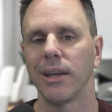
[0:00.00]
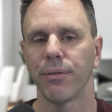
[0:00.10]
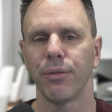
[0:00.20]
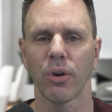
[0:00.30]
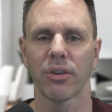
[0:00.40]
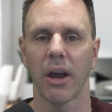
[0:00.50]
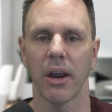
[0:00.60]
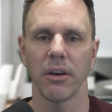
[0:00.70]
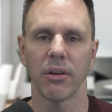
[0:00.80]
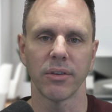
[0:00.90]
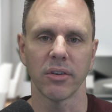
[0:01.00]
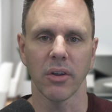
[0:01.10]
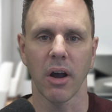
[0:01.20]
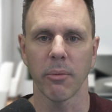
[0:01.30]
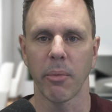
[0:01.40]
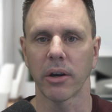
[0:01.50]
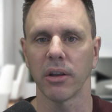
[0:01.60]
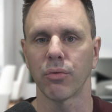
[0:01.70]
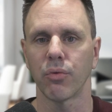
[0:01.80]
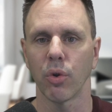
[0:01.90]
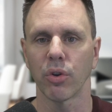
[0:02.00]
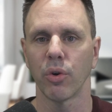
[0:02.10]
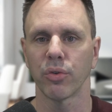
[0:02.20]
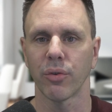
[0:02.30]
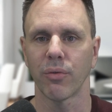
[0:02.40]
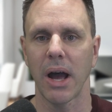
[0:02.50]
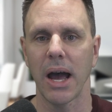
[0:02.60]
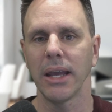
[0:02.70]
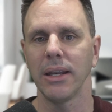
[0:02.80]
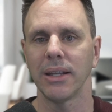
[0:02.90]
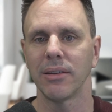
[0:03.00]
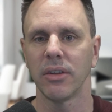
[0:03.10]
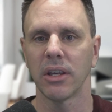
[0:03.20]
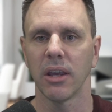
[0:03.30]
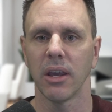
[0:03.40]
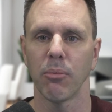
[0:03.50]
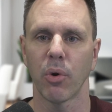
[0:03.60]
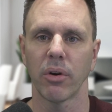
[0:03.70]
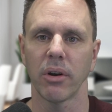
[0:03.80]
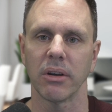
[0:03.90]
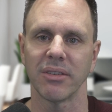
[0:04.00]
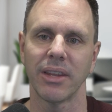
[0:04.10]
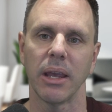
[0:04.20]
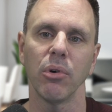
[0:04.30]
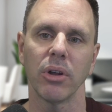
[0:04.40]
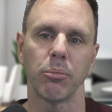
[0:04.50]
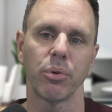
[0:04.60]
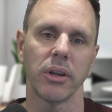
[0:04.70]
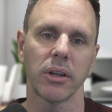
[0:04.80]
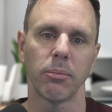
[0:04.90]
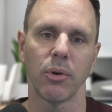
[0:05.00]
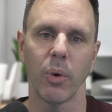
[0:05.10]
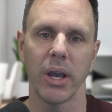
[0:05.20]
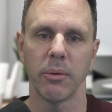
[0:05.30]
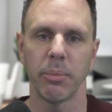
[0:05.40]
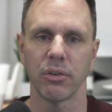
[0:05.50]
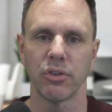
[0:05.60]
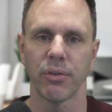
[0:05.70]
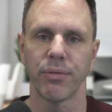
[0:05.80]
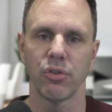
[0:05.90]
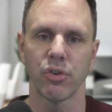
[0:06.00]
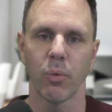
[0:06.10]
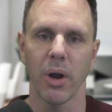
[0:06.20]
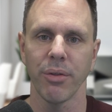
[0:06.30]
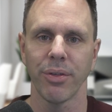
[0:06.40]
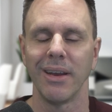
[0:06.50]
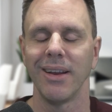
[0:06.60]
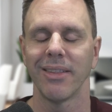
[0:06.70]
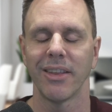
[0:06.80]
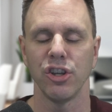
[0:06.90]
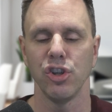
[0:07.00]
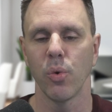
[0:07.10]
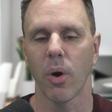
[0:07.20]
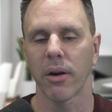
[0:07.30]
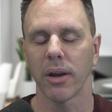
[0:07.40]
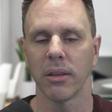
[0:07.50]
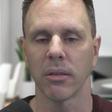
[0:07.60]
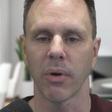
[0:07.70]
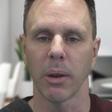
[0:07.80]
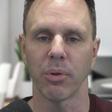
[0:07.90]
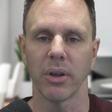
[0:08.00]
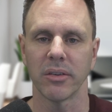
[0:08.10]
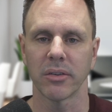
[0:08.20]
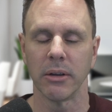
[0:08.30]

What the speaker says: If you are tired of the stock market's roller coaster ride and seeking a more stable and predictable way to build your future wealth, then you are in the right place.